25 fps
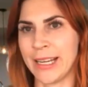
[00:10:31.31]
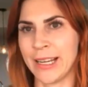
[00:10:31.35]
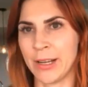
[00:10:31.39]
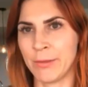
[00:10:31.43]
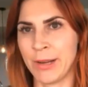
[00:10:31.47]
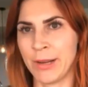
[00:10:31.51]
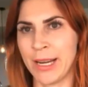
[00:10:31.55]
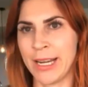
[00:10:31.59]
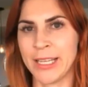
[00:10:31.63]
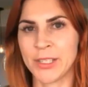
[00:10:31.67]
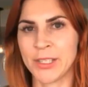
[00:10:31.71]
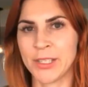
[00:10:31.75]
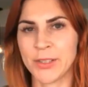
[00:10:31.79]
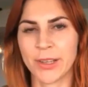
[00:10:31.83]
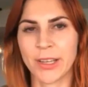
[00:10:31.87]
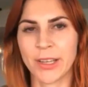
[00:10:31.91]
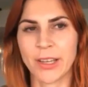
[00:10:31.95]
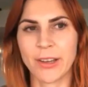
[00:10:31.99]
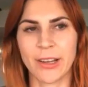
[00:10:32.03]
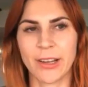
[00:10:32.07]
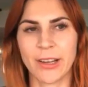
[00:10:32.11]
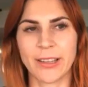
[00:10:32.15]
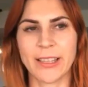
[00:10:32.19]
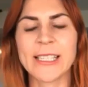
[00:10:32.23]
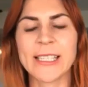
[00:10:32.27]
I went into it
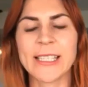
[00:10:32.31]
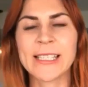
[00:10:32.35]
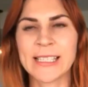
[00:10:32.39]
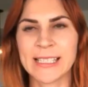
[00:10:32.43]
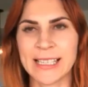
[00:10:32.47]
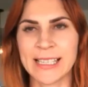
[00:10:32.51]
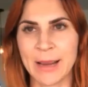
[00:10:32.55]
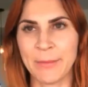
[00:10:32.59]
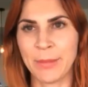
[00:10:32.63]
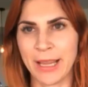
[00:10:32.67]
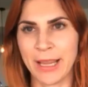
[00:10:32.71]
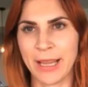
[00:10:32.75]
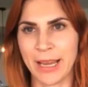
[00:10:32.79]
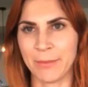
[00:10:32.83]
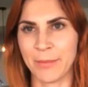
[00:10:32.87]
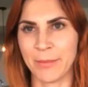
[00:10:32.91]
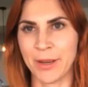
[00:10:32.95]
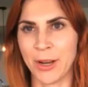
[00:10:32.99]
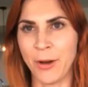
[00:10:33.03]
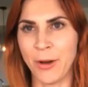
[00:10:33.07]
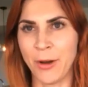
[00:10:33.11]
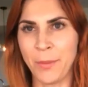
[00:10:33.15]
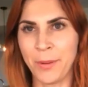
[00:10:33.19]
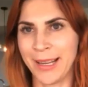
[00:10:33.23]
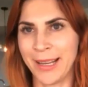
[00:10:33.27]
going, this is like playing
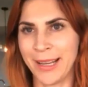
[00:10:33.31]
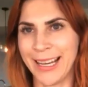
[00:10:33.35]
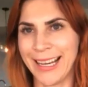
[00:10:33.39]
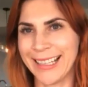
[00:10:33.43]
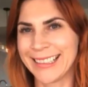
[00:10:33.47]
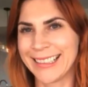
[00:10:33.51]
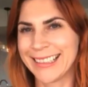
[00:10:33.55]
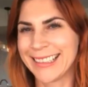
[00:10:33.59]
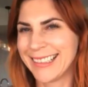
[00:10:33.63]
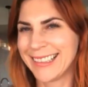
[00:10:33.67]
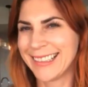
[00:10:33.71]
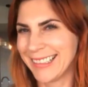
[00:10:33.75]
Monopoly.